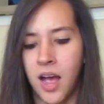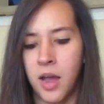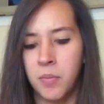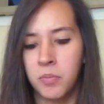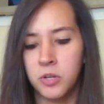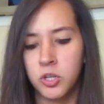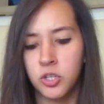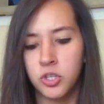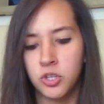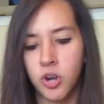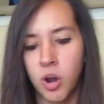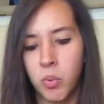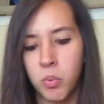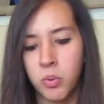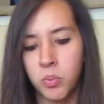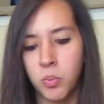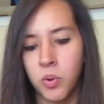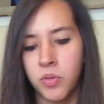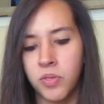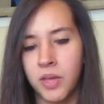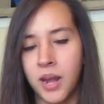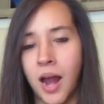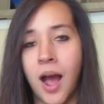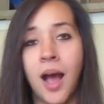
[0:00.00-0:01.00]
I'm gonna start with
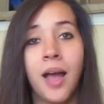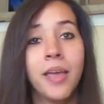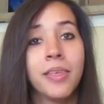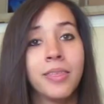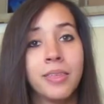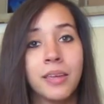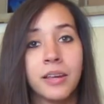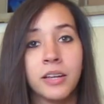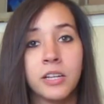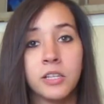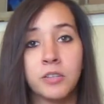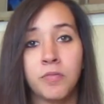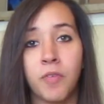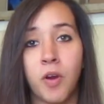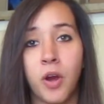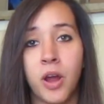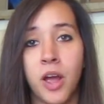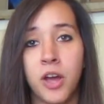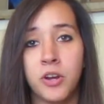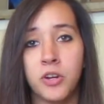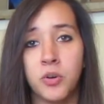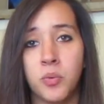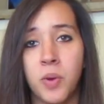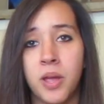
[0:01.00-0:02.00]
one that I think is very
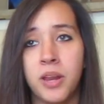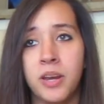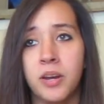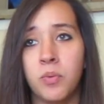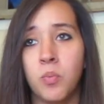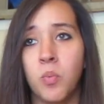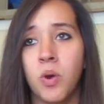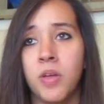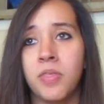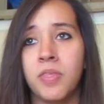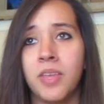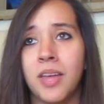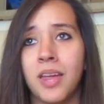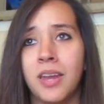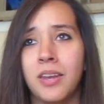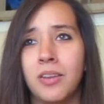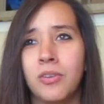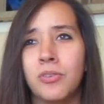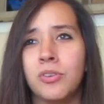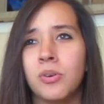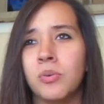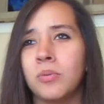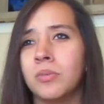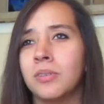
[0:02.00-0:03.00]
underrated, one that
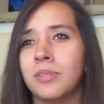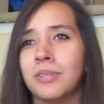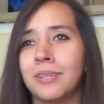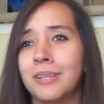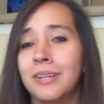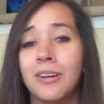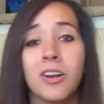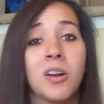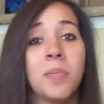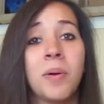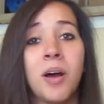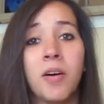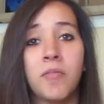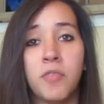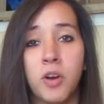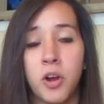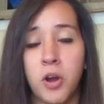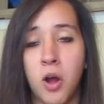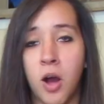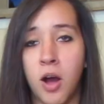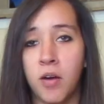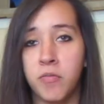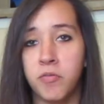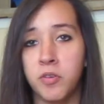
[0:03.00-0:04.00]
you don't hear about
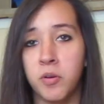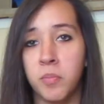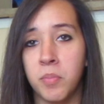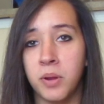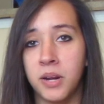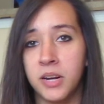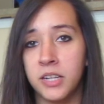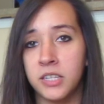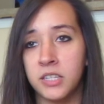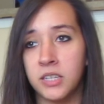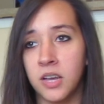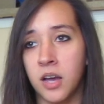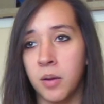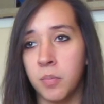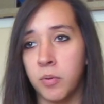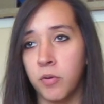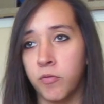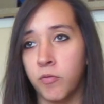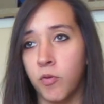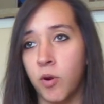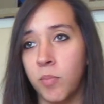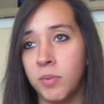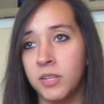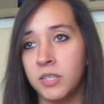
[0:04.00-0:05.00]
very often, but it's a
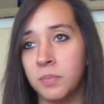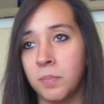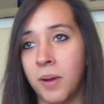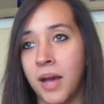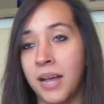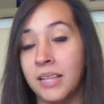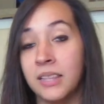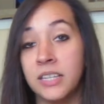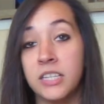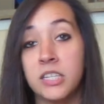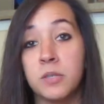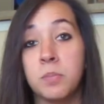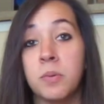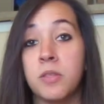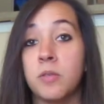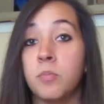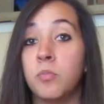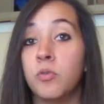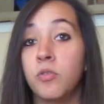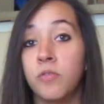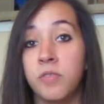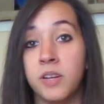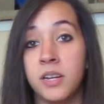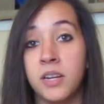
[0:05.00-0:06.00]
performance by Lisbeth,
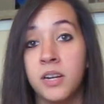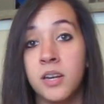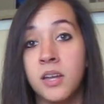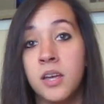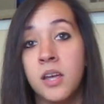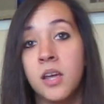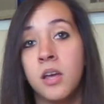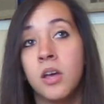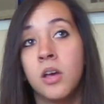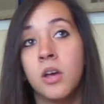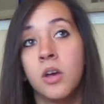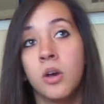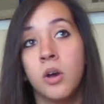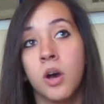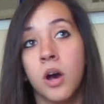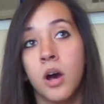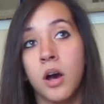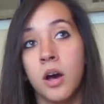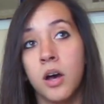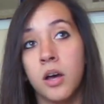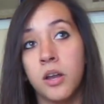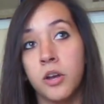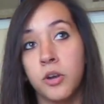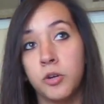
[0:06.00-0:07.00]
Movin.
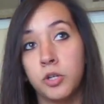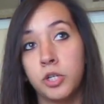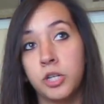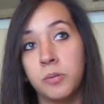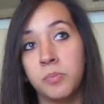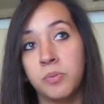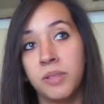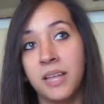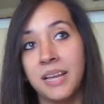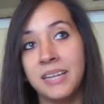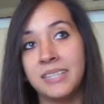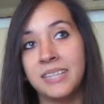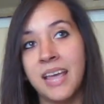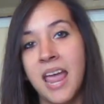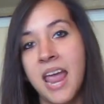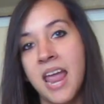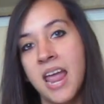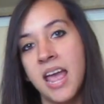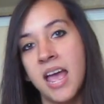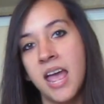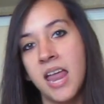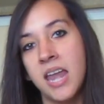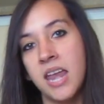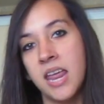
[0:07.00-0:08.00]
And she plays
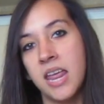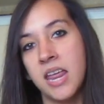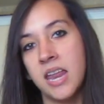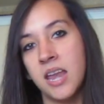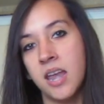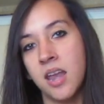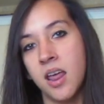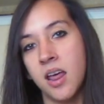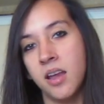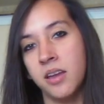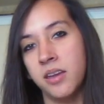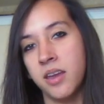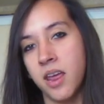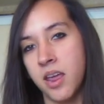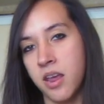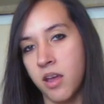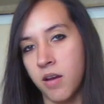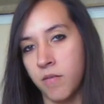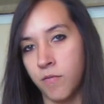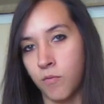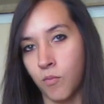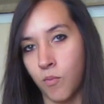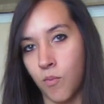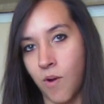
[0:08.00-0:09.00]
Anne in Day
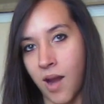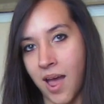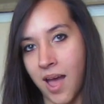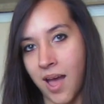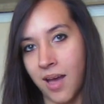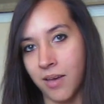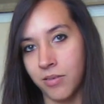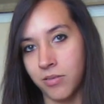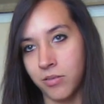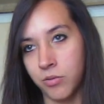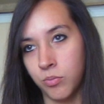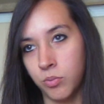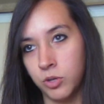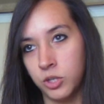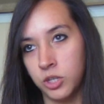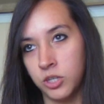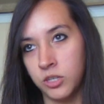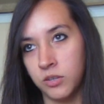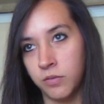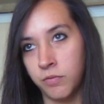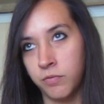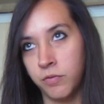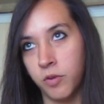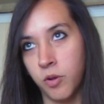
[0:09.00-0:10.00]
of Wrath, which
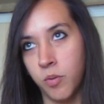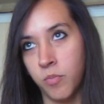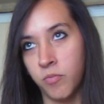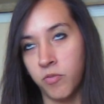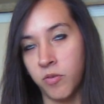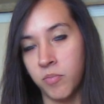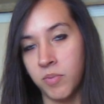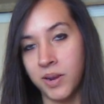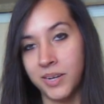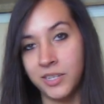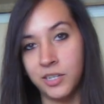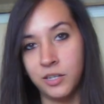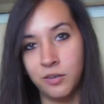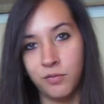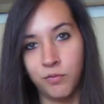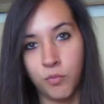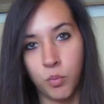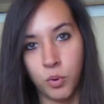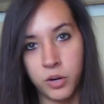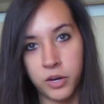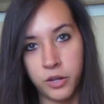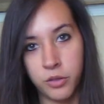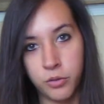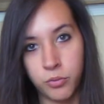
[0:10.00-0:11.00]
is a film from
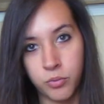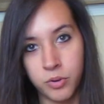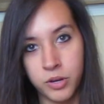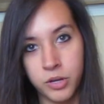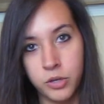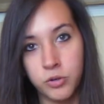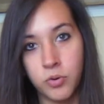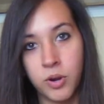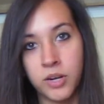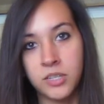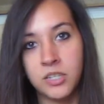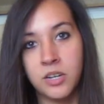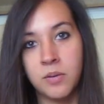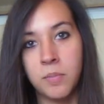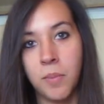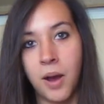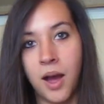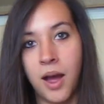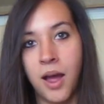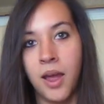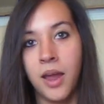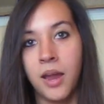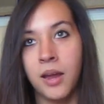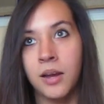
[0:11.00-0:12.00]
1943 directed
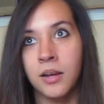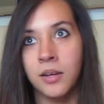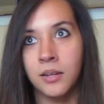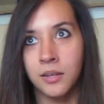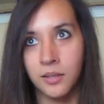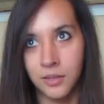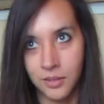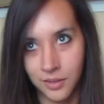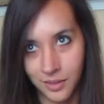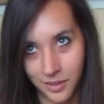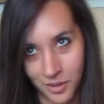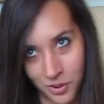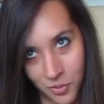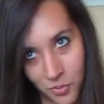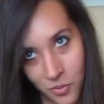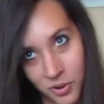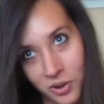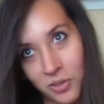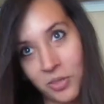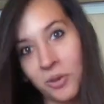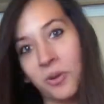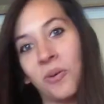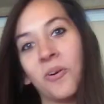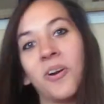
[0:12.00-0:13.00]
by
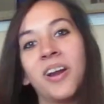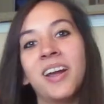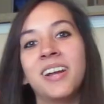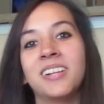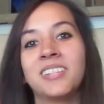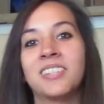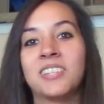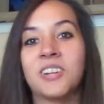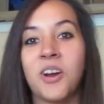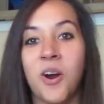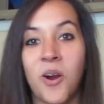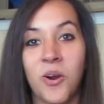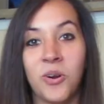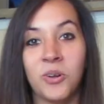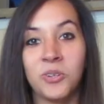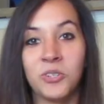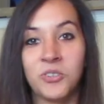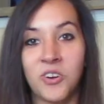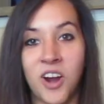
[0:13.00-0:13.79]
one of the greats, Carl